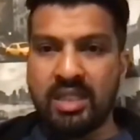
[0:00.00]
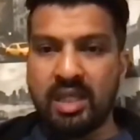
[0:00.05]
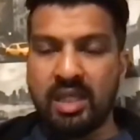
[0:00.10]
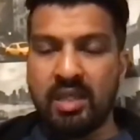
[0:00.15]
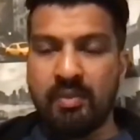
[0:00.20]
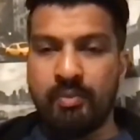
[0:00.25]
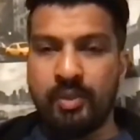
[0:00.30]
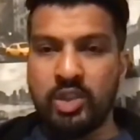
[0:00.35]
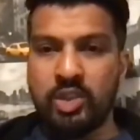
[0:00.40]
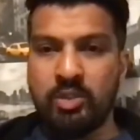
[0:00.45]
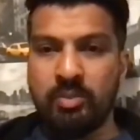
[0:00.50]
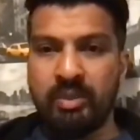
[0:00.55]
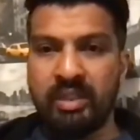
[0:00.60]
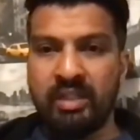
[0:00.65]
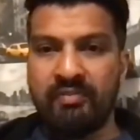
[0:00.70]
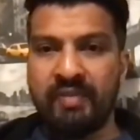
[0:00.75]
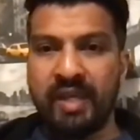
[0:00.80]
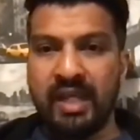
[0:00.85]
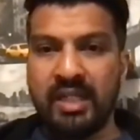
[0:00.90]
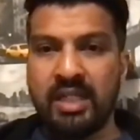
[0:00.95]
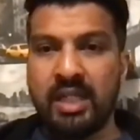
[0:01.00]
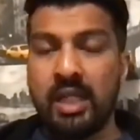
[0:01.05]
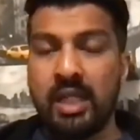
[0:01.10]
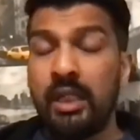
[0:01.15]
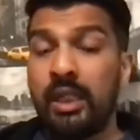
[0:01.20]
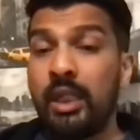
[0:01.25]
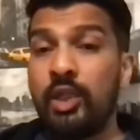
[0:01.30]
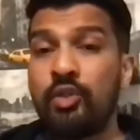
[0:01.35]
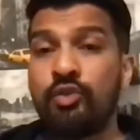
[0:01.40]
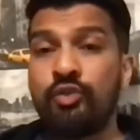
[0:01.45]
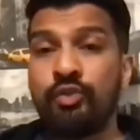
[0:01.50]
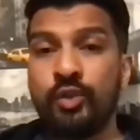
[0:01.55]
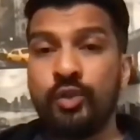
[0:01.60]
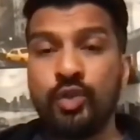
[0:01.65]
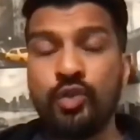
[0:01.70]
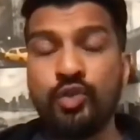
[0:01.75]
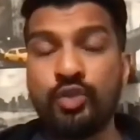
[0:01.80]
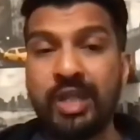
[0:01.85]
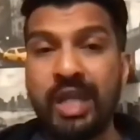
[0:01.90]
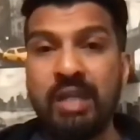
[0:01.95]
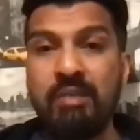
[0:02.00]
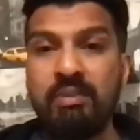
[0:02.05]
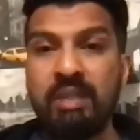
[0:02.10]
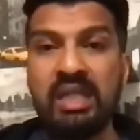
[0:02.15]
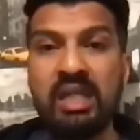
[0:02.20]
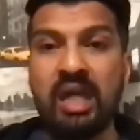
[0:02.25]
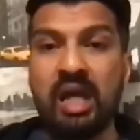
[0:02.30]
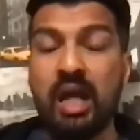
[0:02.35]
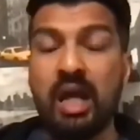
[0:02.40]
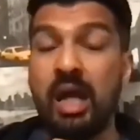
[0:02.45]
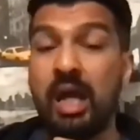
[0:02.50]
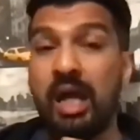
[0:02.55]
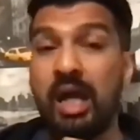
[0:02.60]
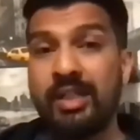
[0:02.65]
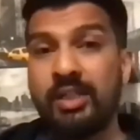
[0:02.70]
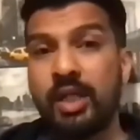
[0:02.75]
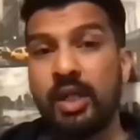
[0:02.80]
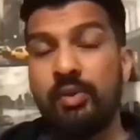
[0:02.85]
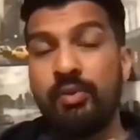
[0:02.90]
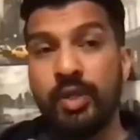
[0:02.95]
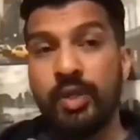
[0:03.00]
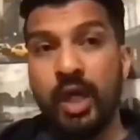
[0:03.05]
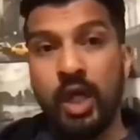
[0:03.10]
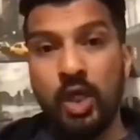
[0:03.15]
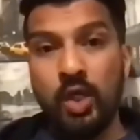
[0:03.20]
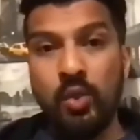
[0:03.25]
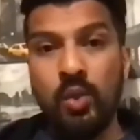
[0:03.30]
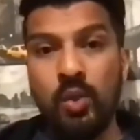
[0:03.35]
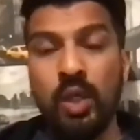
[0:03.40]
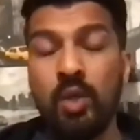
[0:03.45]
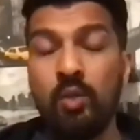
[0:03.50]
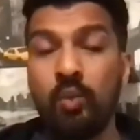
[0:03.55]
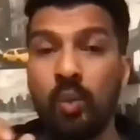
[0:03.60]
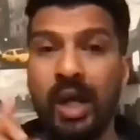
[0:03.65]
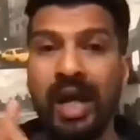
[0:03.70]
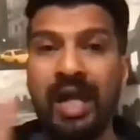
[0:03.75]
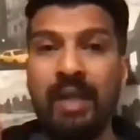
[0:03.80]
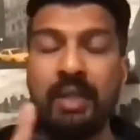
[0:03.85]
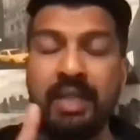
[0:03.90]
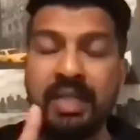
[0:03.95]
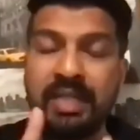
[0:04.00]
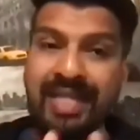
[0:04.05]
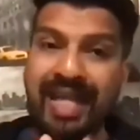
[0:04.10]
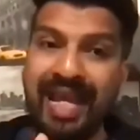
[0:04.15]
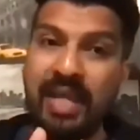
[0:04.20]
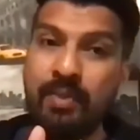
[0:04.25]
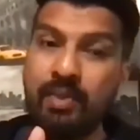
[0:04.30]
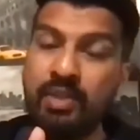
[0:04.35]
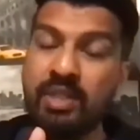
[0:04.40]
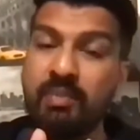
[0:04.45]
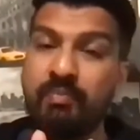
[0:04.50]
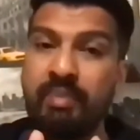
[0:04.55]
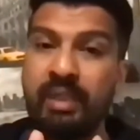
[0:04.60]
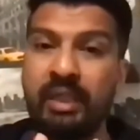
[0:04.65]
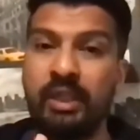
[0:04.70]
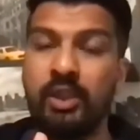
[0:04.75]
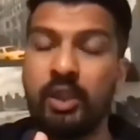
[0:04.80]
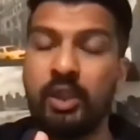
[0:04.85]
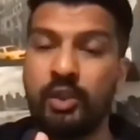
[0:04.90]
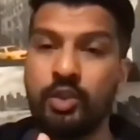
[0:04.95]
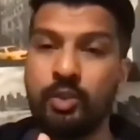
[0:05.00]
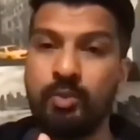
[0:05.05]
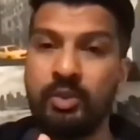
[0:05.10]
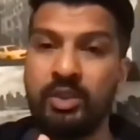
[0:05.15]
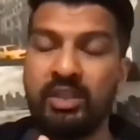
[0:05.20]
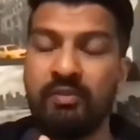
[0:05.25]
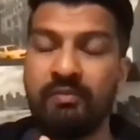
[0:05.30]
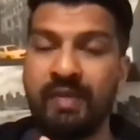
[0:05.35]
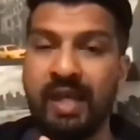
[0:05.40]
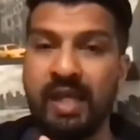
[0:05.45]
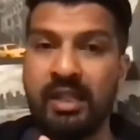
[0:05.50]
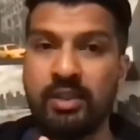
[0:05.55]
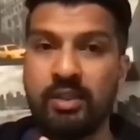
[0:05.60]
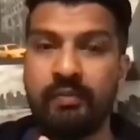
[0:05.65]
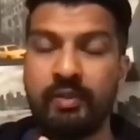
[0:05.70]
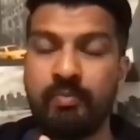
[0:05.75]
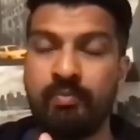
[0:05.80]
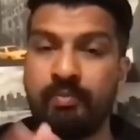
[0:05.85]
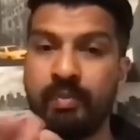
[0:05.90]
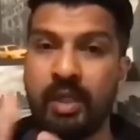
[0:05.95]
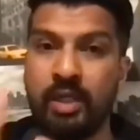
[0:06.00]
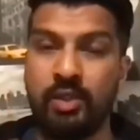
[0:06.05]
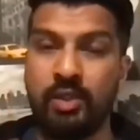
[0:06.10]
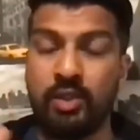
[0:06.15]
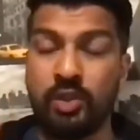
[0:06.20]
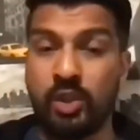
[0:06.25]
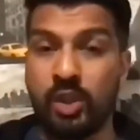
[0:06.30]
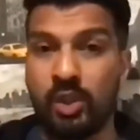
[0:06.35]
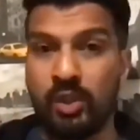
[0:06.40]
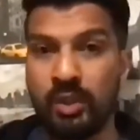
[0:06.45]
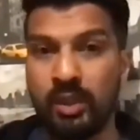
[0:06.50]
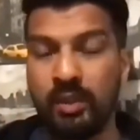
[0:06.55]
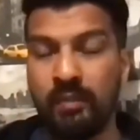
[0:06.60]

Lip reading: possibly affect? In truth, Jamie, I don't know. What I would say was a bigger contributing factor of a dog